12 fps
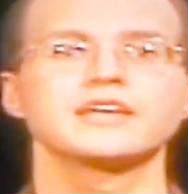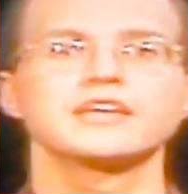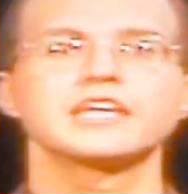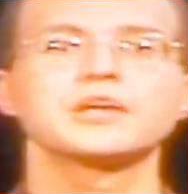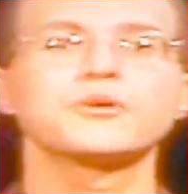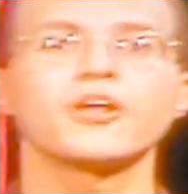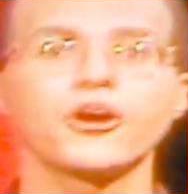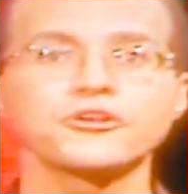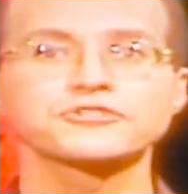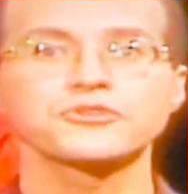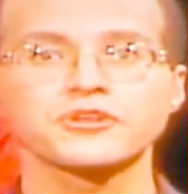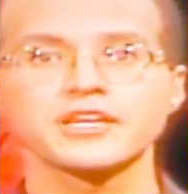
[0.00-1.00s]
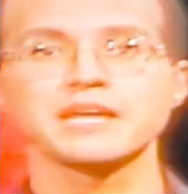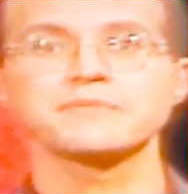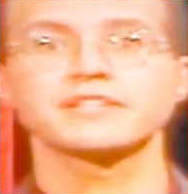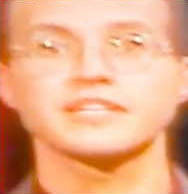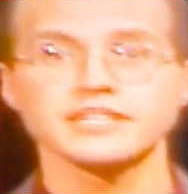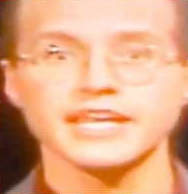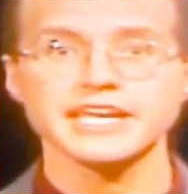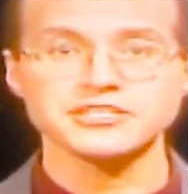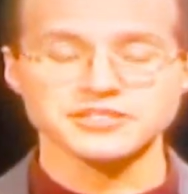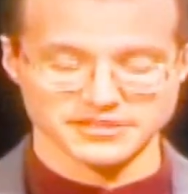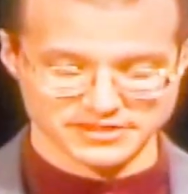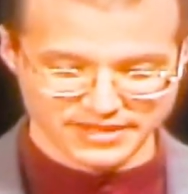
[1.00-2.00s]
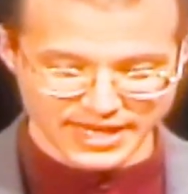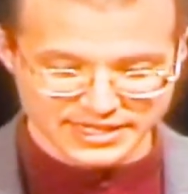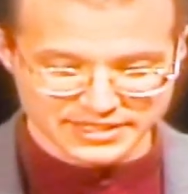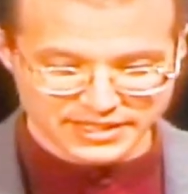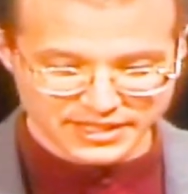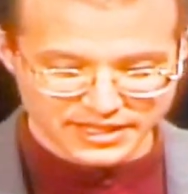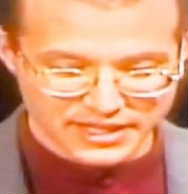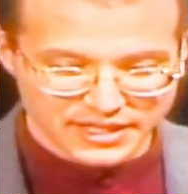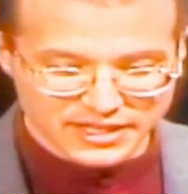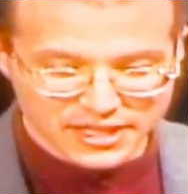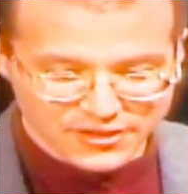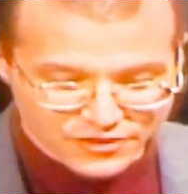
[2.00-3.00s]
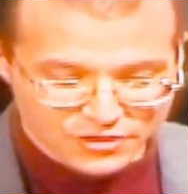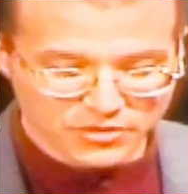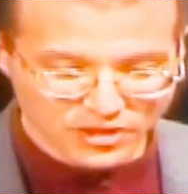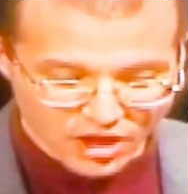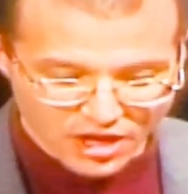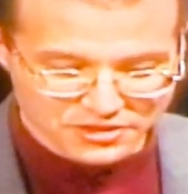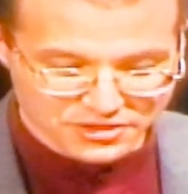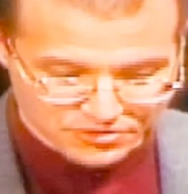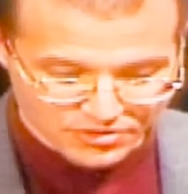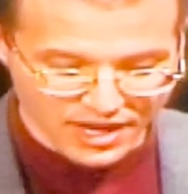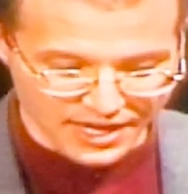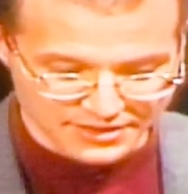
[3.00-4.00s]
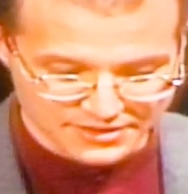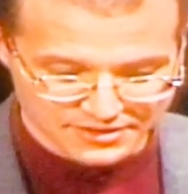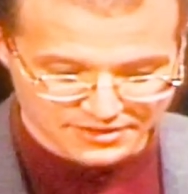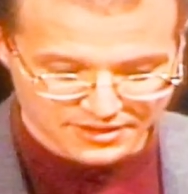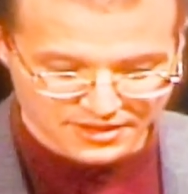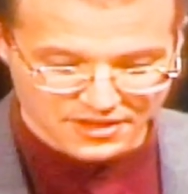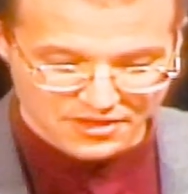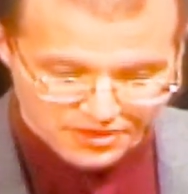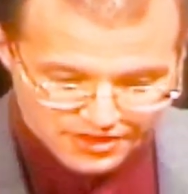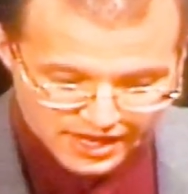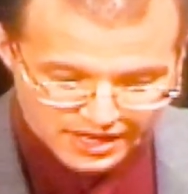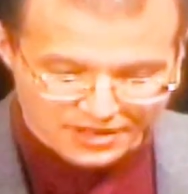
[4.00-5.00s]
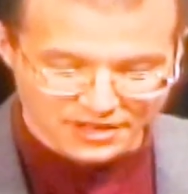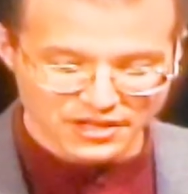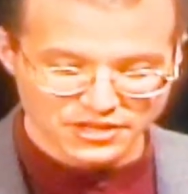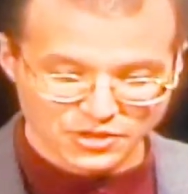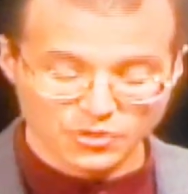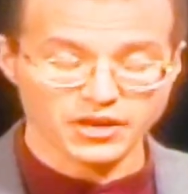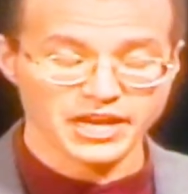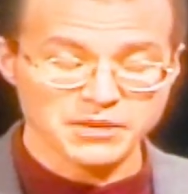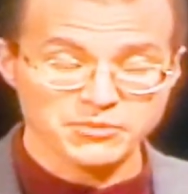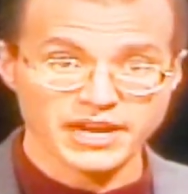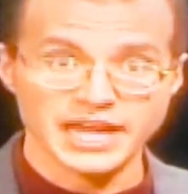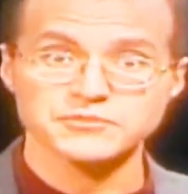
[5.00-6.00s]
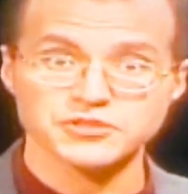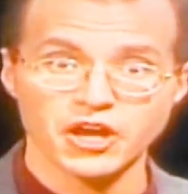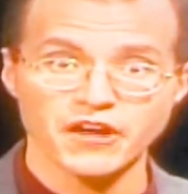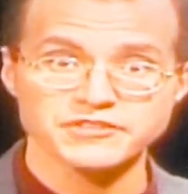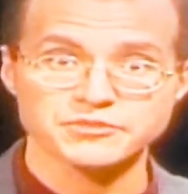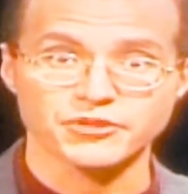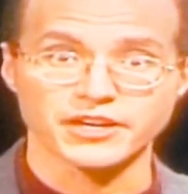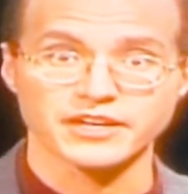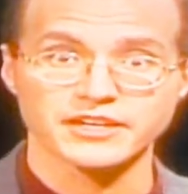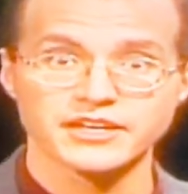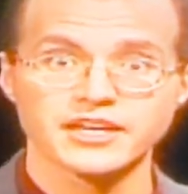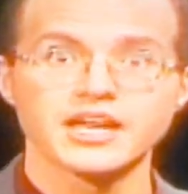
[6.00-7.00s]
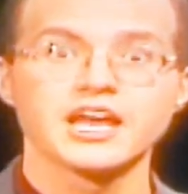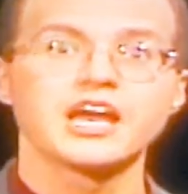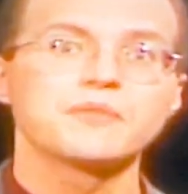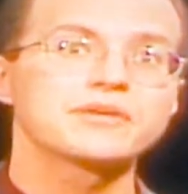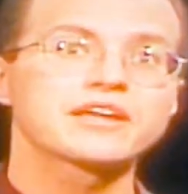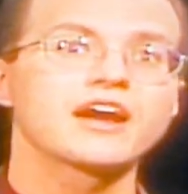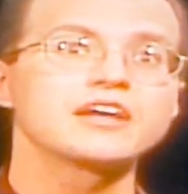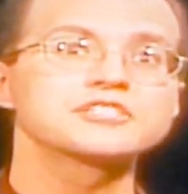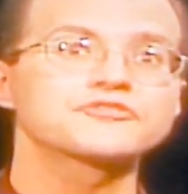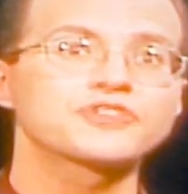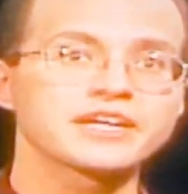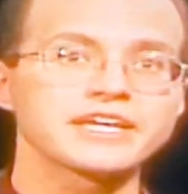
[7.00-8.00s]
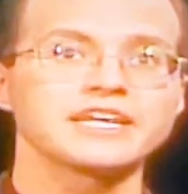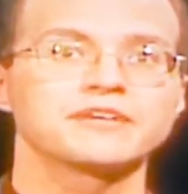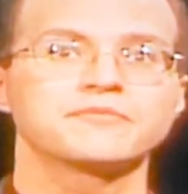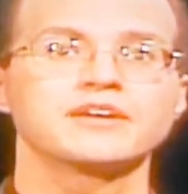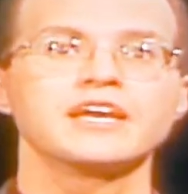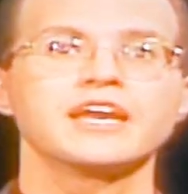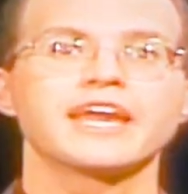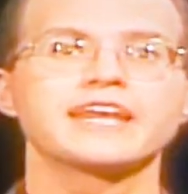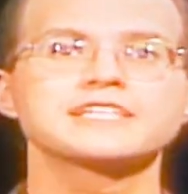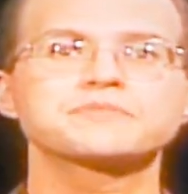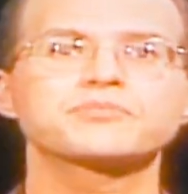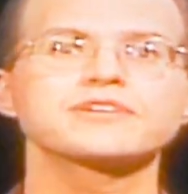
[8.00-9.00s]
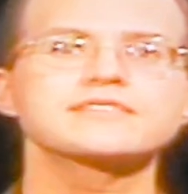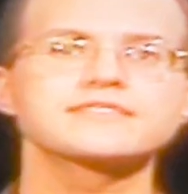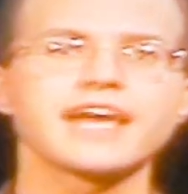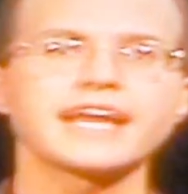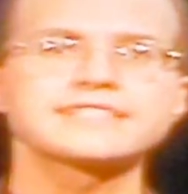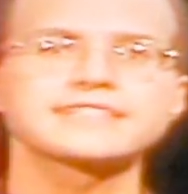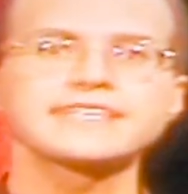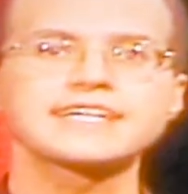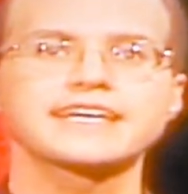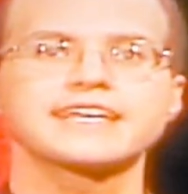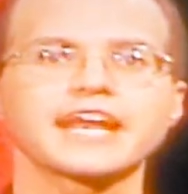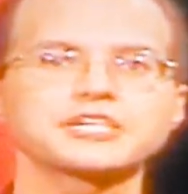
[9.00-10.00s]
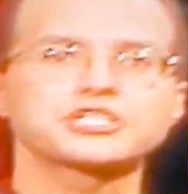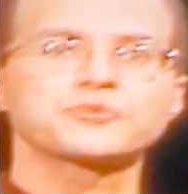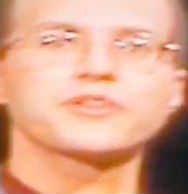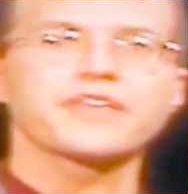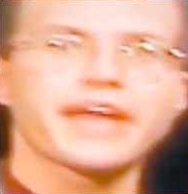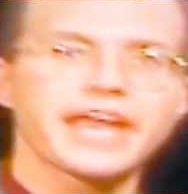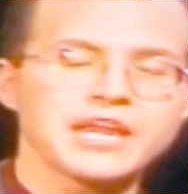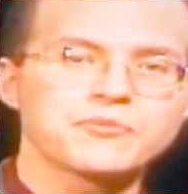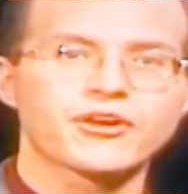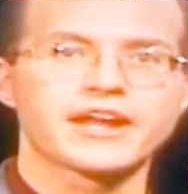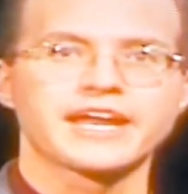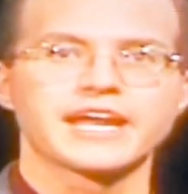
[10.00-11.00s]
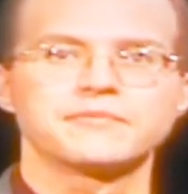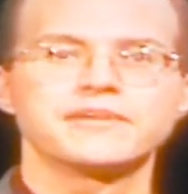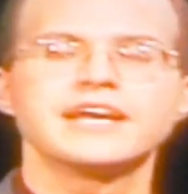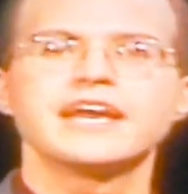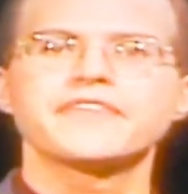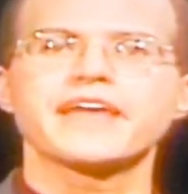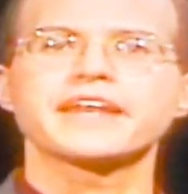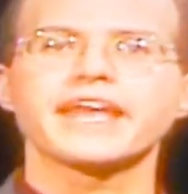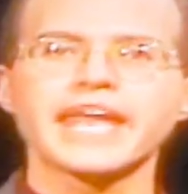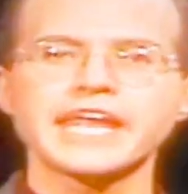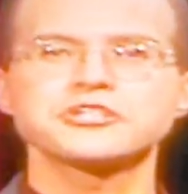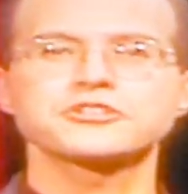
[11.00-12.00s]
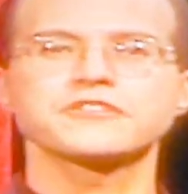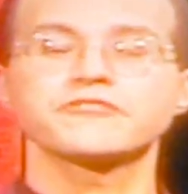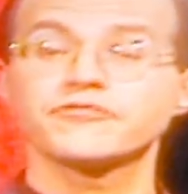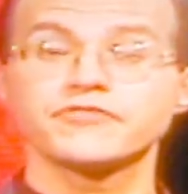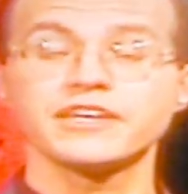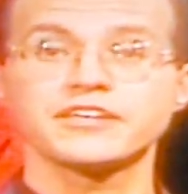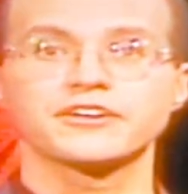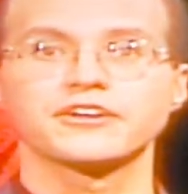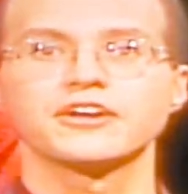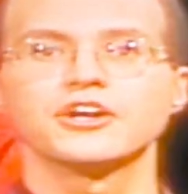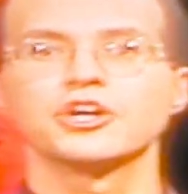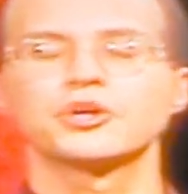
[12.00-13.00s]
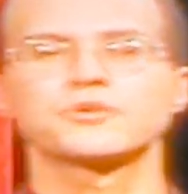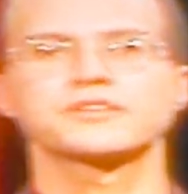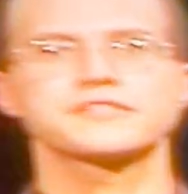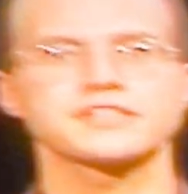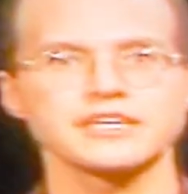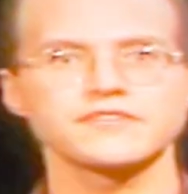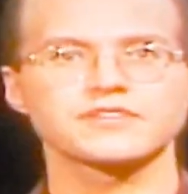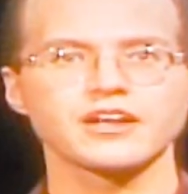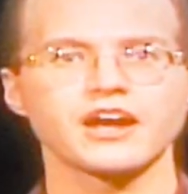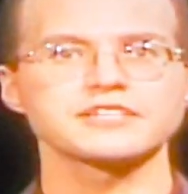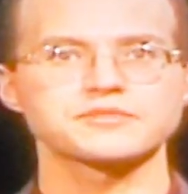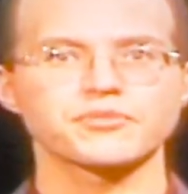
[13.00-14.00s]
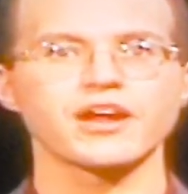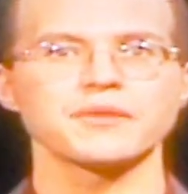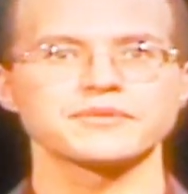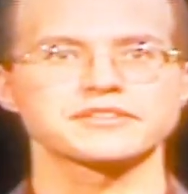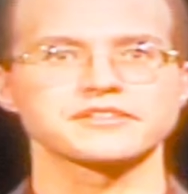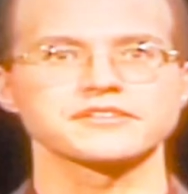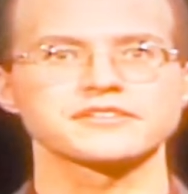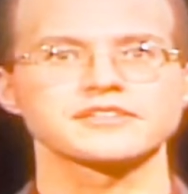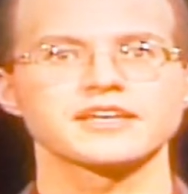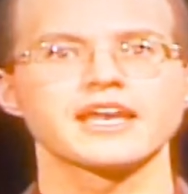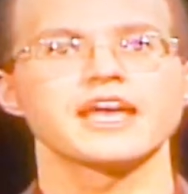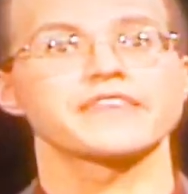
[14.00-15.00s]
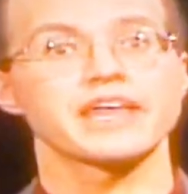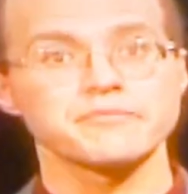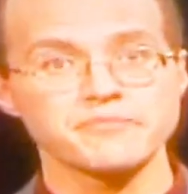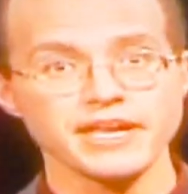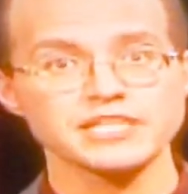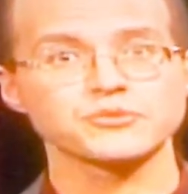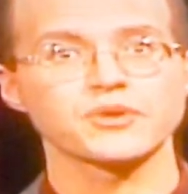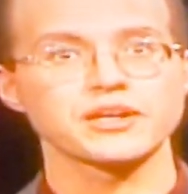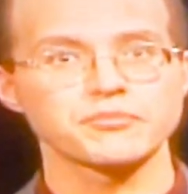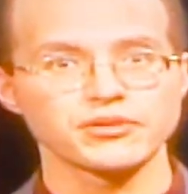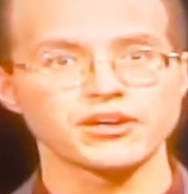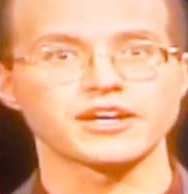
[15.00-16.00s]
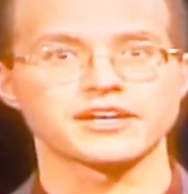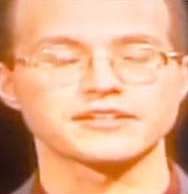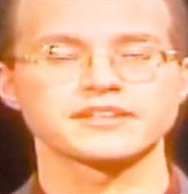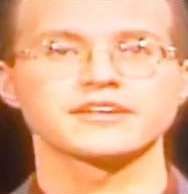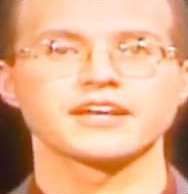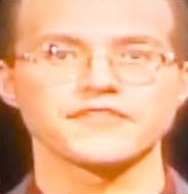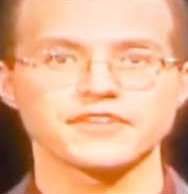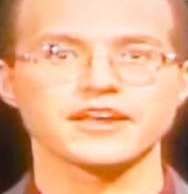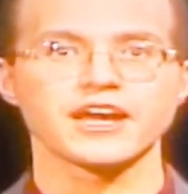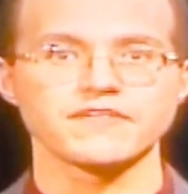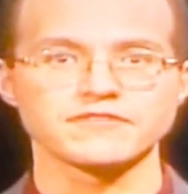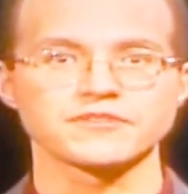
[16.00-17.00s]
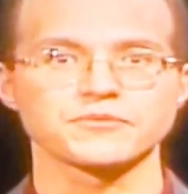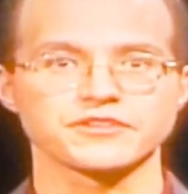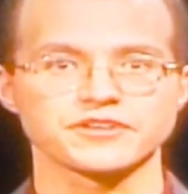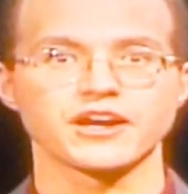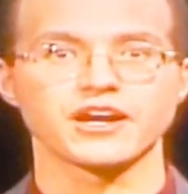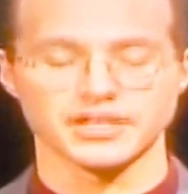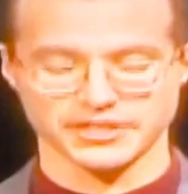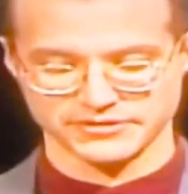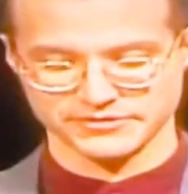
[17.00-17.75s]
He will also claim in Galatians that if you belong to Christ, then you are Abraham's offspring, because for him it is precisely connection with Abraham, that ancient figure who received God's promises, that makes one a part of the covenant with God.